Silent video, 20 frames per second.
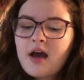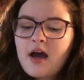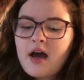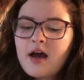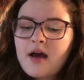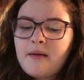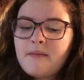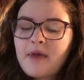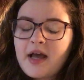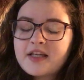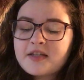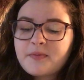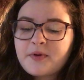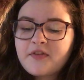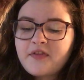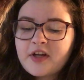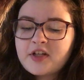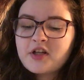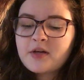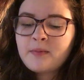as a
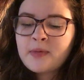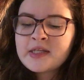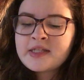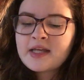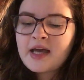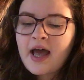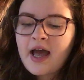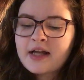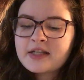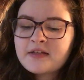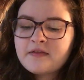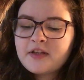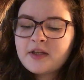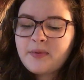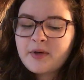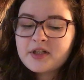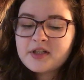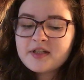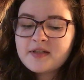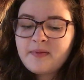profession must
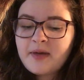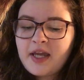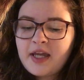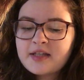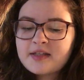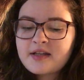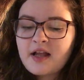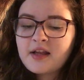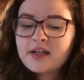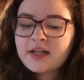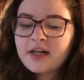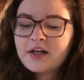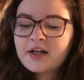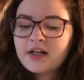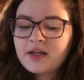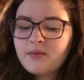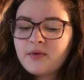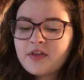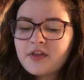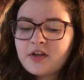actively participate in
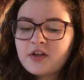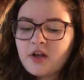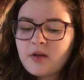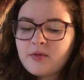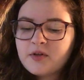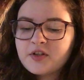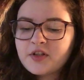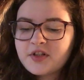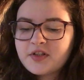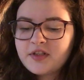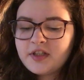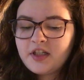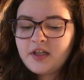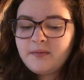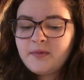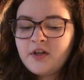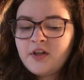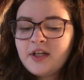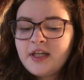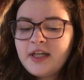solidarity with the global nursing
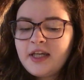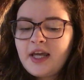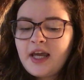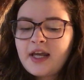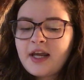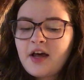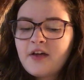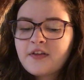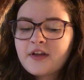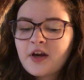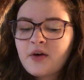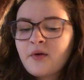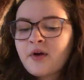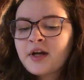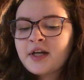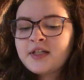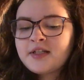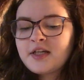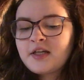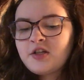community and healthcare
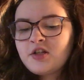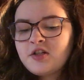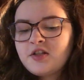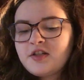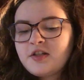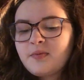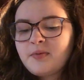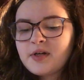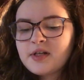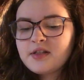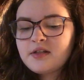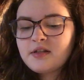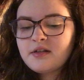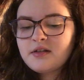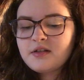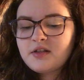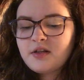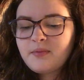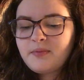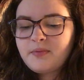organizations
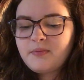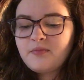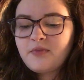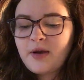to